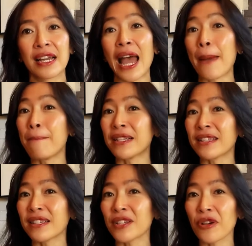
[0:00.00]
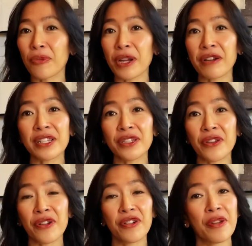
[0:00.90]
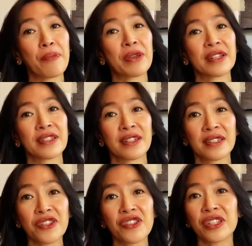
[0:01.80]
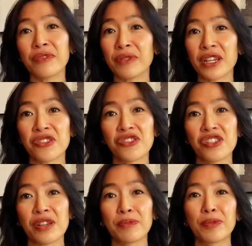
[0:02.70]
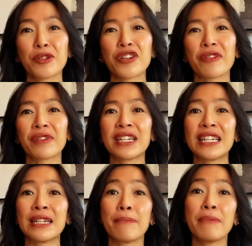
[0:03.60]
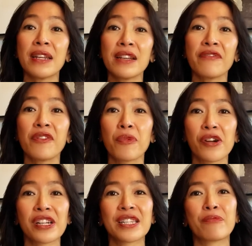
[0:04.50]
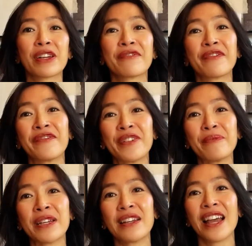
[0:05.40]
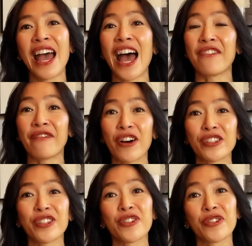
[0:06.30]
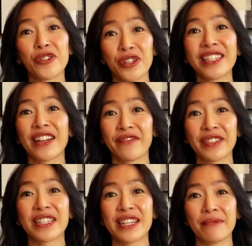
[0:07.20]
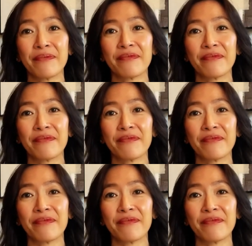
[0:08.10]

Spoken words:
And business and career is 3rd because in addition to relationships, we generally need meaningful work to bring fulfillment and foster good self-esteem.